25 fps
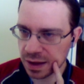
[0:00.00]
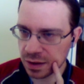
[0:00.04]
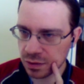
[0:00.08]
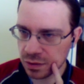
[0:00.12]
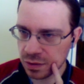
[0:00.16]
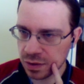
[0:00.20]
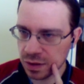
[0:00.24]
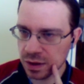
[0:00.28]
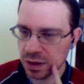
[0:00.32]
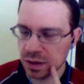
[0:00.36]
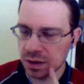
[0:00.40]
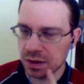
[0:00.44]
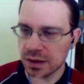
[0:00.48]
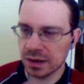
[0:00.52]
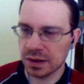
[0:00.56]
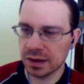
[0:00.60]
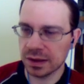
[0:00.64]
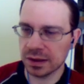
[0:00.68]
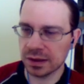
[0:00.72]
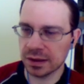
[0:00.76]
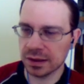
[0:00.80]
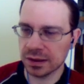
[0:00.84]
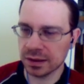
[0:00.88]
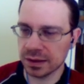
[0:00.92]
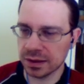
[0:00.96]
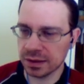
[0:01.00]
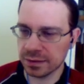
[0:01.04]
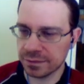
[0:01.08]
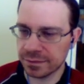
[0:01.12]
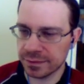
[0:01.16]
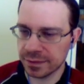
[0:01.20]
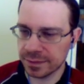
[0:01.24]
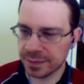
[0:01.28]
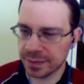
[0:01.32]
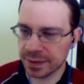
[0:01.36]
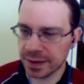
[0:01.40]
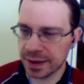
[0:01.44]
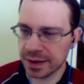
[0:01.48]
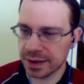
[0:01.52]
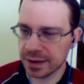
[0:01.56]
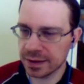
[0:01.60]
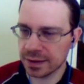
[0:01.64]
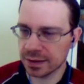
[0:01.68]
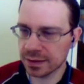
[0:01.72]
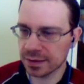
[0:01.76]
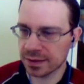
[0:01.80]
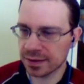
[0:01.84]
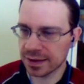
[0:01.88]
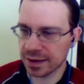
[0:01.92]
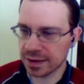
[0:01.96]
now if we
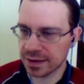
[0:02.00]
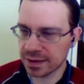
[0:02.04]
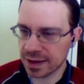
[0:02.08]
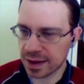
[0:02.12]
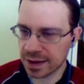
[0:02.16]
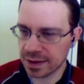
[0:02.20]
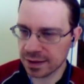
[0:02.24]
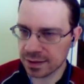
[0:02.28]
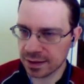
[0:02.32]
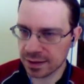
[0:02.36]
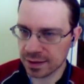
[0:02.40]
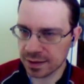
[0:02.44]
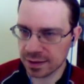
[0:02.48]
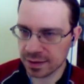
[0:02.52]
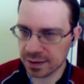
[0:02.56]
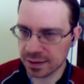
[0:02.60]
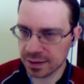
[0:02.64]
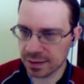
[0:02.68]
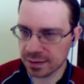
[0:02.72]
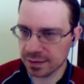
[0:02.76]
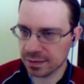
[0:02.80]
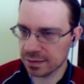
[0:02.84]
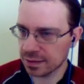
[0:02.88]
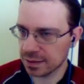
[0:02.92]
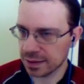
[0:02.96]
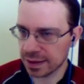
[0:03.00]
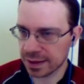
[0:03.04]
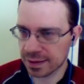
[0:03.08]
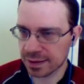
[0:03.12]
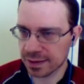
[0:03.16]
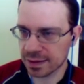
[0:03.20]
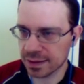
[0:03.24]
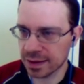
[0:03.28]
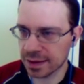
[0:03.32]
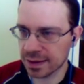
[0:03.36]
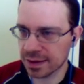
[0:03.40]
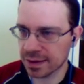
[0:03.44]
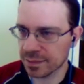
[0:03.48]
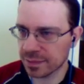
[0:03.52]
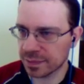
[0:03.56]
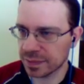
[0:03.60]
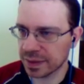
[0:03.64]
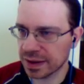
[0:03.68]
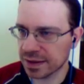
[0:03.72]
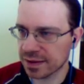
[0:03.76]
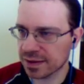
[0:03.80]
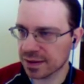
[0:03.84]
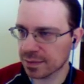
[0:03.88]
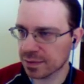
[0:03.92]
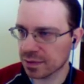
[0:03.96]
play say knight, let me
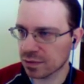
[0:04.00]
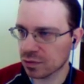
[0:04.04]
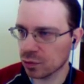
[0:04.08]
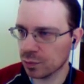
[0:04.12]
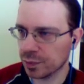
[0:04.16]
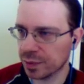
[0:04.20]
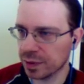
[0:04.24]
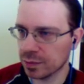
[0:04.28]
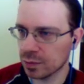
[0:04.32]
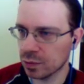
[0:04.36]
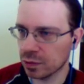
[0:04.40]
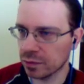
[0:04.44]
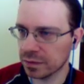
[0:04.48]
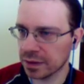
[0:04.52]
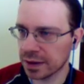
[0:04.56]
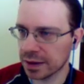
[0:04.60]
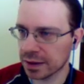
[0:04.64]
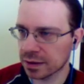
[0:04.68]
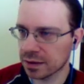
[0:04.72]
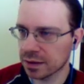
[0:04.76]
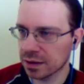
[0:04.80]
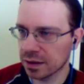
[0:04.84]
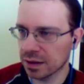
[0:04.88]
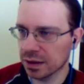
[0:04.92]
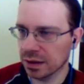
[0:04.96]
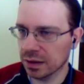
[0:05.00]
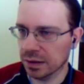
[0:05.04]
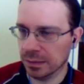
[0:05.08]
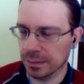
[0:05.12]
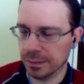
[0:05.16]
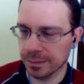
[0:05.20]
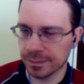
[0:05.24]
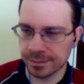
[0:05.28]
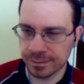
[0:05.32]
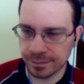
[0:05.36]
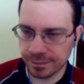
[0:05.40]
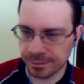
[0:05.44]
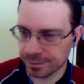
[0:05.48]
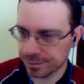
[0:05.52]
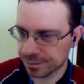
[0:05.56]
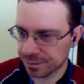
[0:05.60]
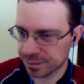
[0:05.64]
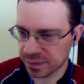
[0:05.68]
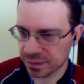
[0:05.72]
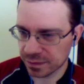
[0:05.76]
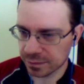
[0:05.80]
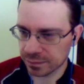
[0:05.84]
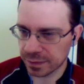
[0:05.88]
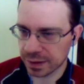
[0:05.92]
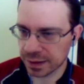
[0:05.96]
play some stupid move like
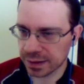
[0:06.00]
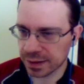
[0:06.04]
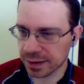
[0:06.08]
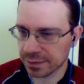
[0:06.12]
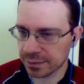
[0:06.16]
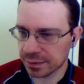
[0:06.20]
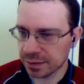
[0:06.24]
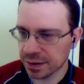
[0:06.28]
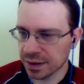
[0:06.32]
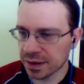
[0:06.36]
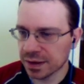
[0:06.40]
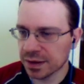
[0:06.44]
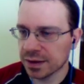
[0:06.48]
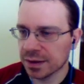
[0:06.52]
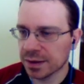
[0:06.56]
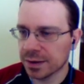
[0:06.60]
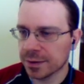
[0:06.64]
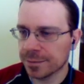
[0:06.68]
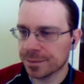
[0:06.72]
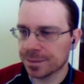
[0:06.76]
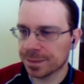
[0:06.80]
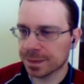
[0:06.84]
whatever.